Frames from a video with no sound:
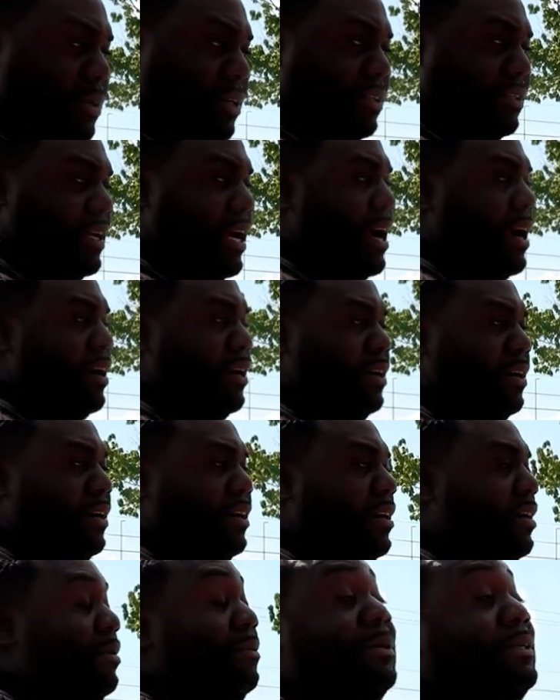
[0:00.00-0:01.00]
when you're
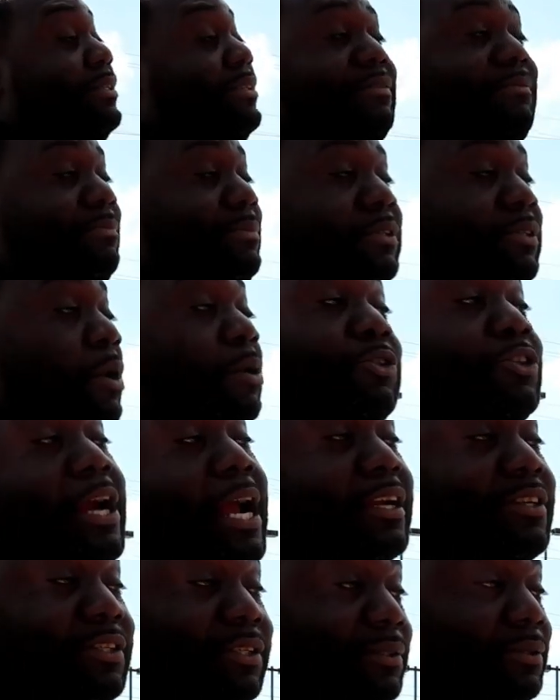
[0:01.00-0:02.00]
tired. Yeah. Which no
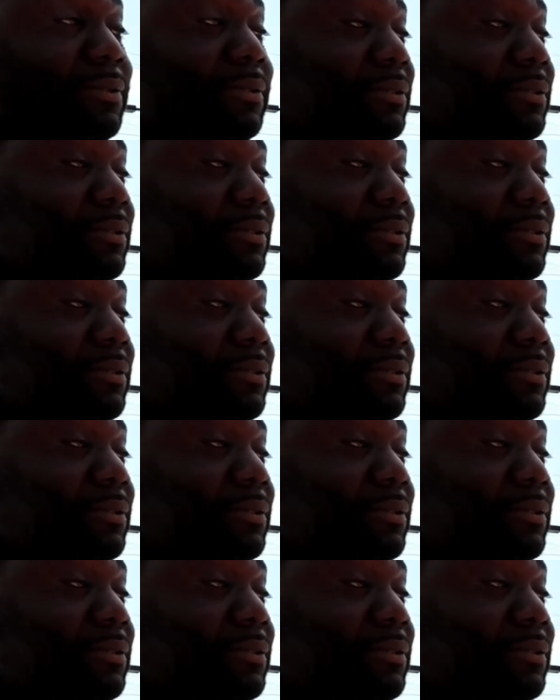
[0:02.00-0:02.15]
traction.